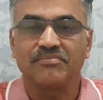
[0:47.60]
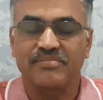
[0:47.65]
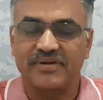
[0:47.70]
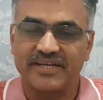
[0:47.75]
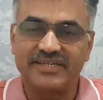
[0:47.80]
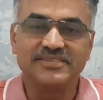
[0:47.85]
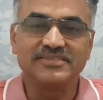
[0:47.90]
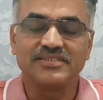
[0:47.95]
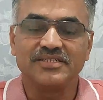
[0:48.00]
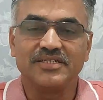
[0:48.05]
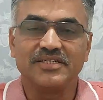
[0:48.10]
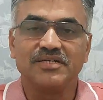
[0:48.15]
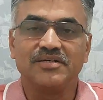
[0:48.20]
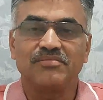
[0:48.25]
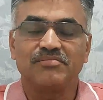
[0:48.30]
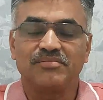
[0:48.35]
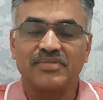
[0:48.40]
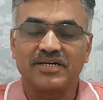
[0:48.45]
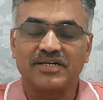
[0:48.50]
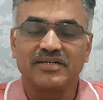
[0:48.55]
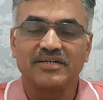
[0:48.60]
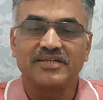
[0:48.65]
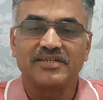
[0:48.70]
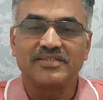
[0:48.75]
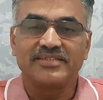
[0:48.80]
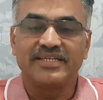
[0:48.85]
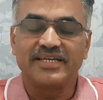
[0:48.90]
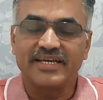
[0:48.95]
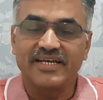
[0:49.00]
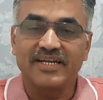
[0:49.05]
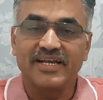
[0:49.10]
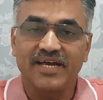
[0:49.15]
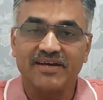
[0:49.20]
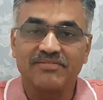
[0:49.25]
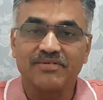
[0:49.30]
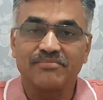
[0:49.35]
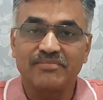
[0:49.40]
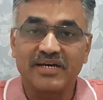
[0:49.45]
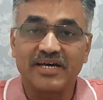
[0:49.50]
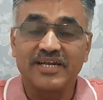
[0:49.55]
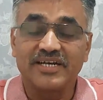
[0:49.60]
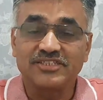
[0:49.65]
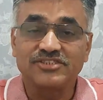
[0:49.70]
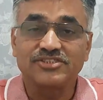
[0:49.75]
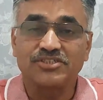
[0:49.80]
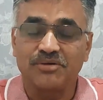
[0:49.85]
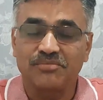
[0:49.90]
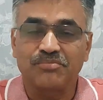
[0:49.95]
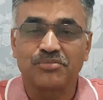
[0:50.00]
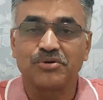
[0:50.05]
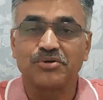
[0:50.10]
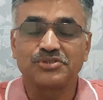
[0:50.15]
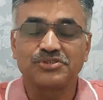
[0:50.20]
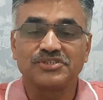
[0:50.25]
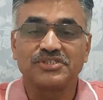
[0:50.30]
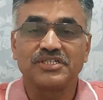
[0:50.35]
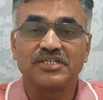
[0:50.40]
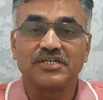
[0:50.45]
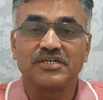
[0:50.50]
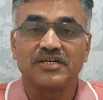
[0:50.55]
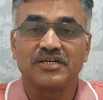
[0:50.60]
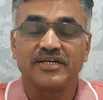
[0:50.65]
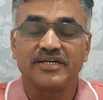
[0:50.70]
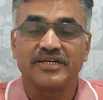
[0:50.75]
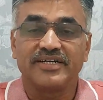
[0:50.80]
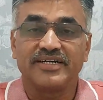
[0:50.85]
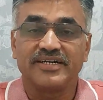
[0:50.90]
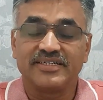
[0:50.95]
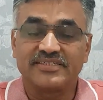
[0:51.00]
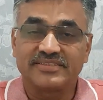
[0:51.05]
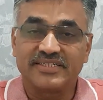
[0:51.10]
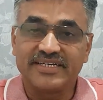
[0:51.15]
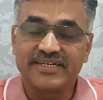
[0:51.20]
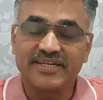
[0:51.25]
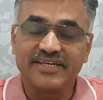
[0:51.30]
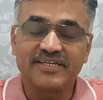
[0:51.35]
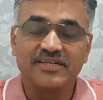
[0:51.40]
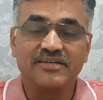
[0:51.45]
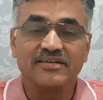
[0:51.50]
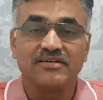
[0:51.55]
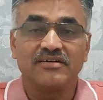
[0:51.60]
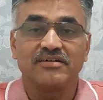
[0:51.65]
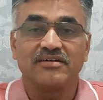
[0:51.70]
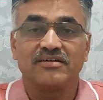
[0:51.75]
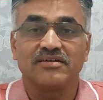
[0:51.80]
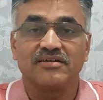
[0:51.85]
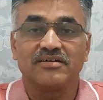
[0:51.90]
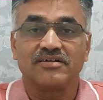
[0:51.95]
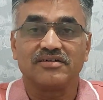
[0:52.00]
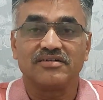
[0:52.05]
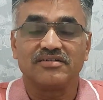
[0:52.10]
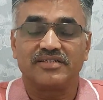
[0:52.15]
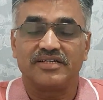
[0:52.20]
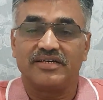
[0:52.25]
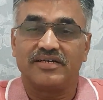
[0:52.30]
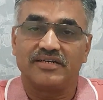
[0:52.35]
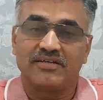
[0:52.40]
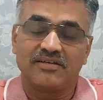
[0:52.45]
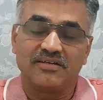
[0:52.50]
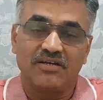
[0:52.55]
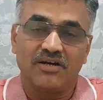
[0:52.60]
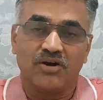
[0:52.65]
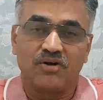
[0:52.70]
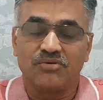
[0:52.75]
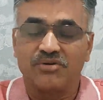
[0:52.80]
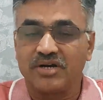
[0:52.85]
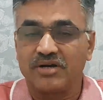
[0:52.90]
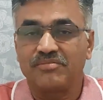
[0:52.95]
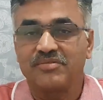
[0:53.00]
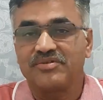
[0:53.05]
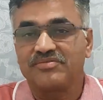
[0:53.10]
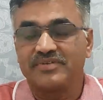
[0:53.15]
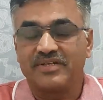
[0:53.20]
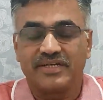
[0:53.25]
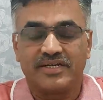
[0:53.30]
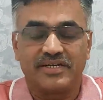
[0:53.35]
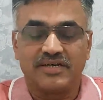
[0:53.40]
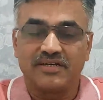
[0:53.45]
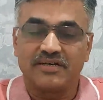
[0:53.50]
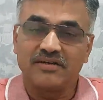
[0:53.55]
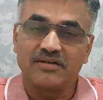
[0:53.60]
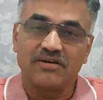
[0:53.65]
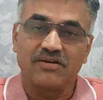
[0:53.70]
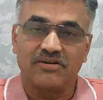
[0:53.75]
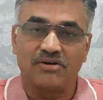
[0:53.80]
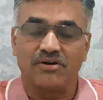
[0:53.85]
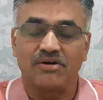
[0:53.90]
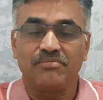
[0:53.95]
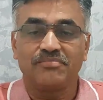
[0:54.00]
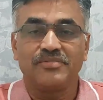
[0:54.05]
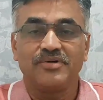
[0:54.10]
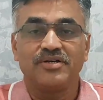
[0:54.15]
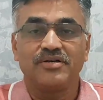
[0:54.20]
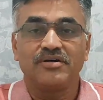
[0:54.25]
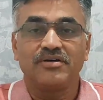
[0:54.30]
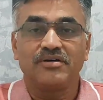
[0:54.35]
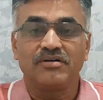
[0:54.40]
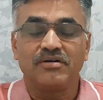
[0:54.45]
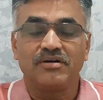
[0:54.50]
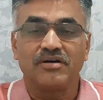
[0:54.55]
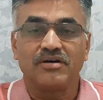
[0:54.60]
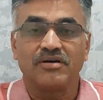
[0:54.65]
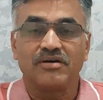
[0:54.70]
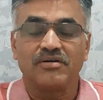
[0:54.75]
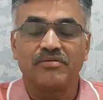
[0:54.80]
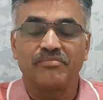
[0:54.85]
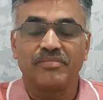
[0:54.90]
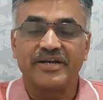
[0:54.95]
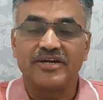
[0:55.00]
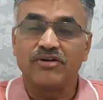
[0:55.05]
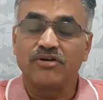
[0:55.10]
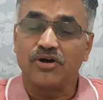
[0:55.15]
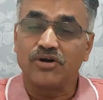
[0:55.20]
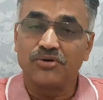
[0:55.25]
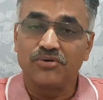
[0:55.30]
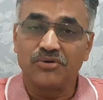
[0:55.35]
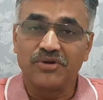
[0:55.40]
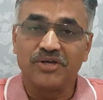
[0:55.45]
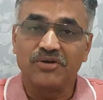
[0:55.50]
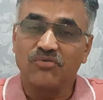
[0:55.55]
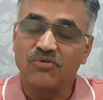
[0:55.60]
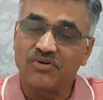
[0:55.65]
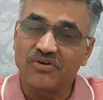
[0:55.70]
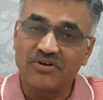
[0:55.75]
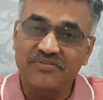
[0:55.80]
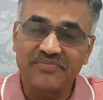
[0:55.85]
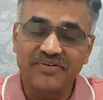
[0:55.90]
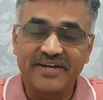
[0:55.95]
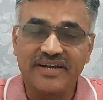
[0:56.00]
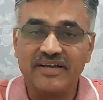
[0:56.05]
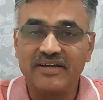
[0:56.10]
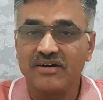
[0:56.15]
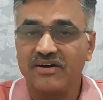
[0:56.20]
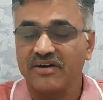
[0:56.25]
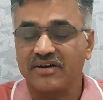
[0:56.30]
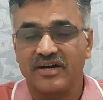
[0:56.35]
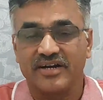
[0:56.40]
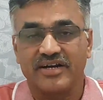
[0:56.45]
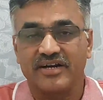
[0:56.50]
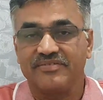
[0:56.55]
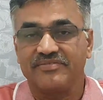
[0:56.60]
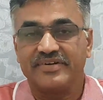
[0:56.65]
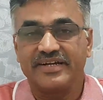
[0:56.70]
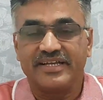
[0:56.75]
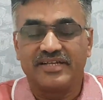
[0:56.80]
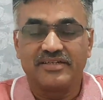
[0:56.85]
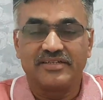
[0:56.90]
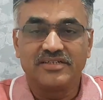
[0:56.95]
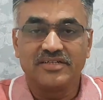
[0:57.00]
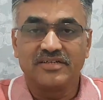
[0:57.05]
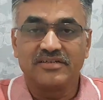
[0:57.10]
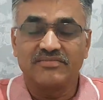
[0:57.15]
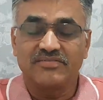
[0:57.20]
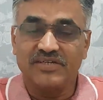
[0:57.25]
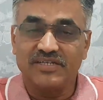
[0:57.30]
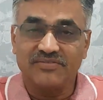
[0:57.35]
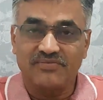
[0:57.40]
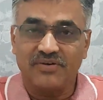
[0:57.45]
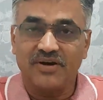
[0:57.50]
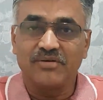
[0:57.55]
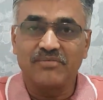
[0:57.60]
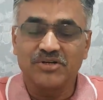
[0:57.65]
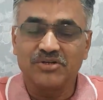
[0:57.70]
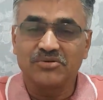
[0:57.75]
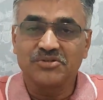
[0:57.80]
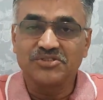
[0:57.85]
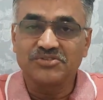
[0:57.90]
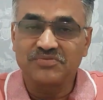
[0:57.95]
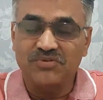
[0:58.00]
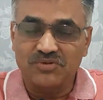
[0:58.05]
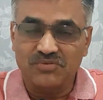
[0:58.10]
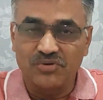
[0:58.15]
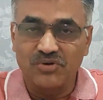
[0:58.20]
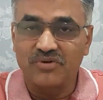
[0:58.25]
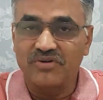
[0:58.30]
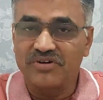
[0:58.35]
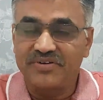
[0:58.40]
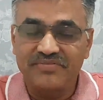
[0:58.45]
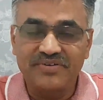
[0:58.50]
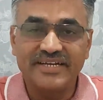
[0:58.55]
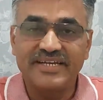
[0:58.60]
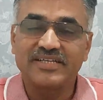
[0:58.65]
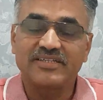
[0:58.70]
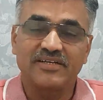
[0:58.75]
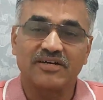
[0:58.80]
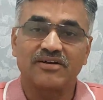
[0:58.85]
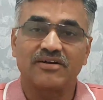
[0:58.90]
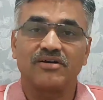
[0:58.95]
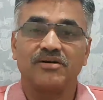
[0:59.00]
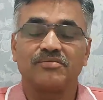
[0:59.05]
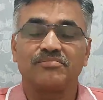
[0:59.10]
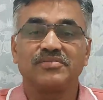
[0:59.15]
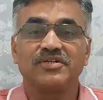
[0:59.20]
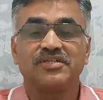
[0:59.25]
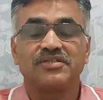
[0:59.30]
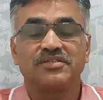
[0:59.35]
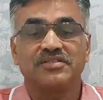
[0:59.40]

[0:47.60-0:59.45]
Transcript: price, but they can have a balanced approach in deciding the outcome of the crop by not doing overfeeding or underfeeding. When the farmer goes for overfeeding the crop,